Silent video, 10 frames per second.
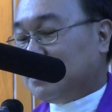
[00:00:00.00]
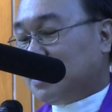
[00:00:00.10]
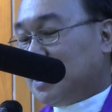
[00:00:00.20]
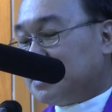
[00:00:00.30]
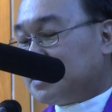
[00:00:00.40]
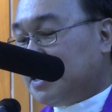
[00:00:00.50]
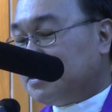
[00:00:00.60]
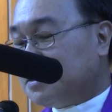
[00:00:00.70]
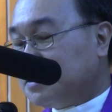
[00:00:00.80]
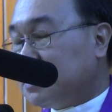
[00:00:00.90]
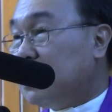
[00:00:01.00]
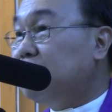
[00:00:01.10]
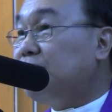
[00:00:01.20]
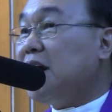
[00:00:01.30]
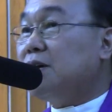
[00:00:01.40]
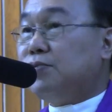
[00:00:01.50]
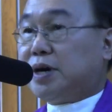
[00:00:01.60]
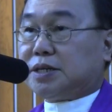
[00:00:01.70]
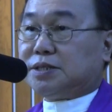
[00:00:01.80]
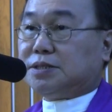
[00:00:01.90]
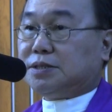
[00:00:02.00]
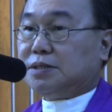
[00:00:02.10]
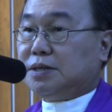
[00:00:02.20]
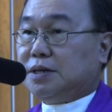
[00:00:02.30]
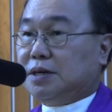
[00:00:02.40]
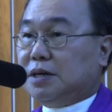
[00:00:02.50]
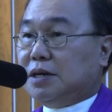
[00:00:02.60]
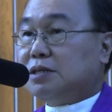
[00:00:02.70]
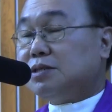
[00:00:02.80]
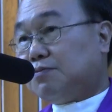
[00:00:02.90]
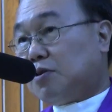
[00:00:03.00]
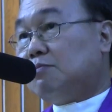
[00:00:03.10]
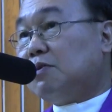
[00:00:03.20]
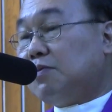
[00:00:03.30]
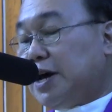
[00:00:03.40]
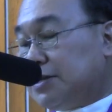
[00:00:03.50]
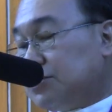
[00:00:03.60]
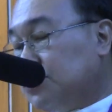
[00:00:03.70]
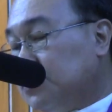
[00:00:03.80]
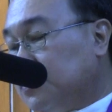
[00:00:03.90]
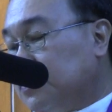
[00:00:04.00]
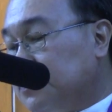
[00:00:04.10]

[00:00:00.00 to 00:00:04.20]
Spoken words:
Light candles and fireworks is a form of light too.